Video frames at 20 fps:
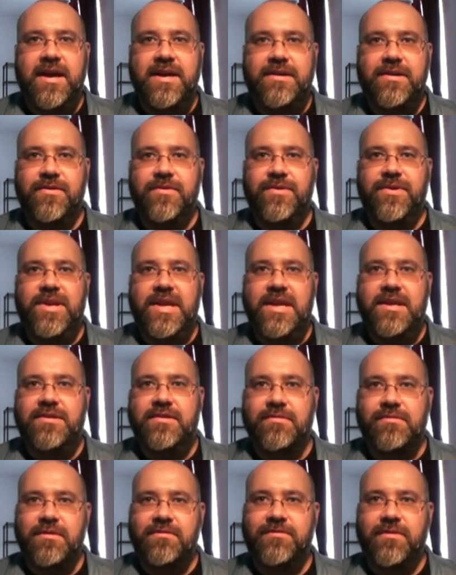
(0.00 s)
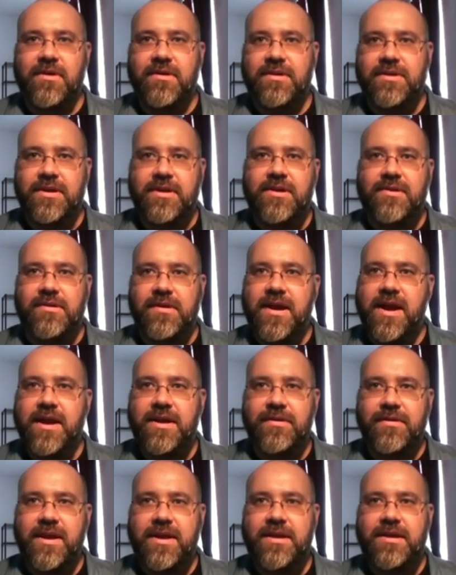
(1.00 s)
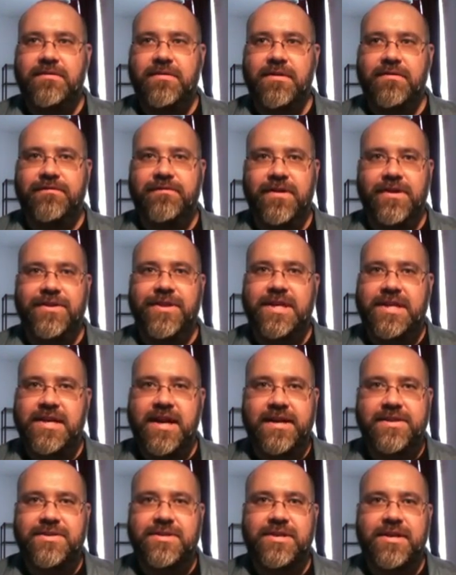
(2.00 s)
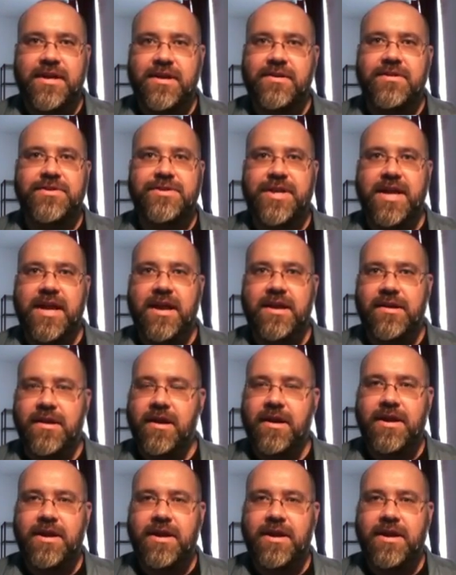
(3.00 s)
I don't need to refer to the Quran or any of your filthy texts to understand,